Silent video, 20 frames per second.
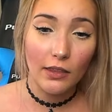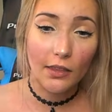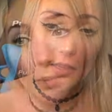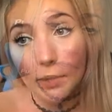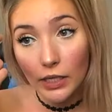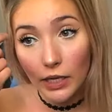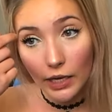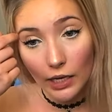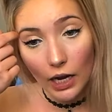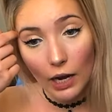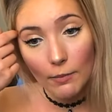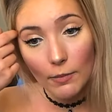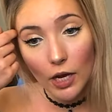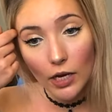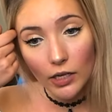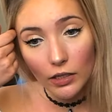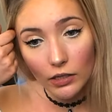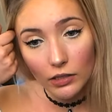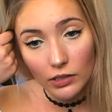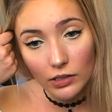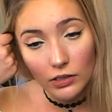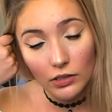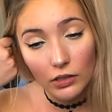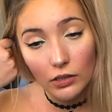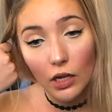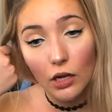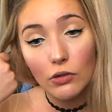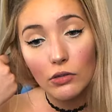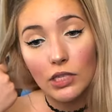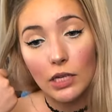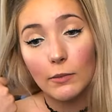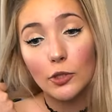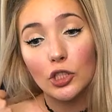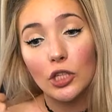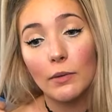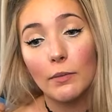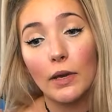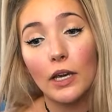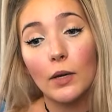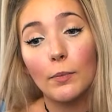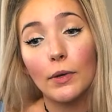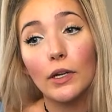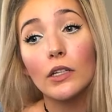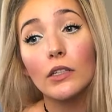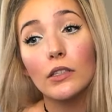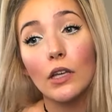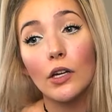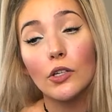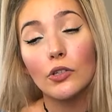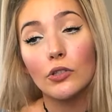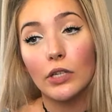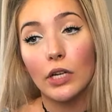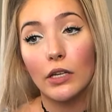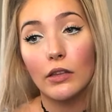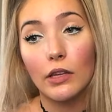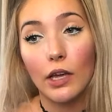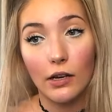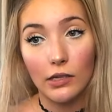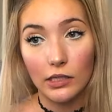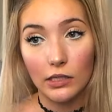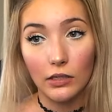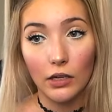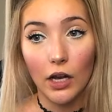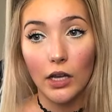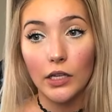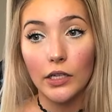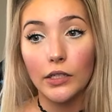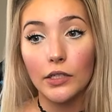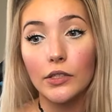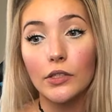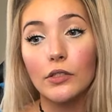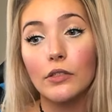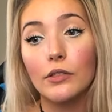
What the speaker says: Okay, I'm not gonna disclose how much I make, but it's under $10,000.